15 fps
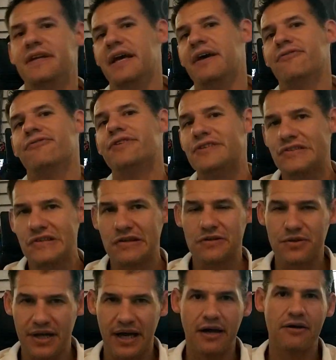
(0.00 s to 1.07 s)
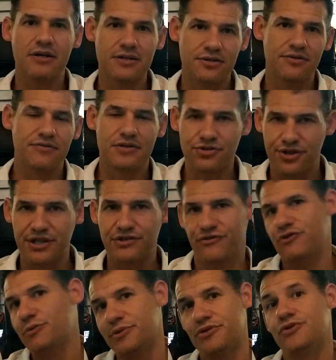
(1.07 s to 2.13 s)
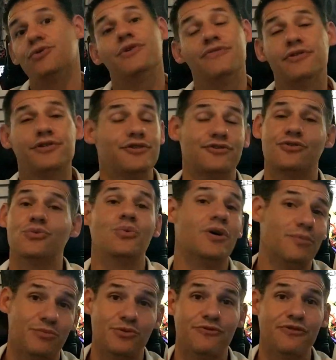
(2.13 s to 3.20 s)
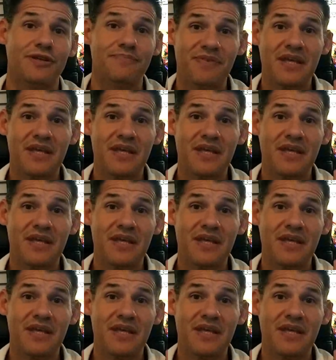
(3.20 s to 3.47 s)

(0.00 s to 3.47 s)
every single character of the Transformers universe into one movie.